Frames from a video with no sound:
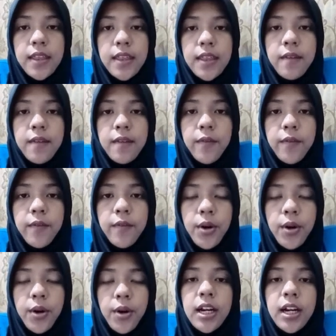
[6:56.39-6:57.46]

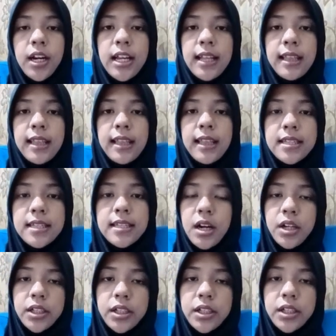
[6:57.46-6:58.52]
Therefore, this
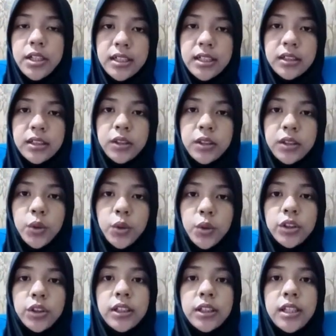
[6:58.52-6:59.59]
article not
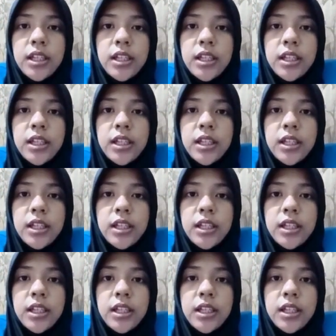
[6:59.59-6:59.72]
only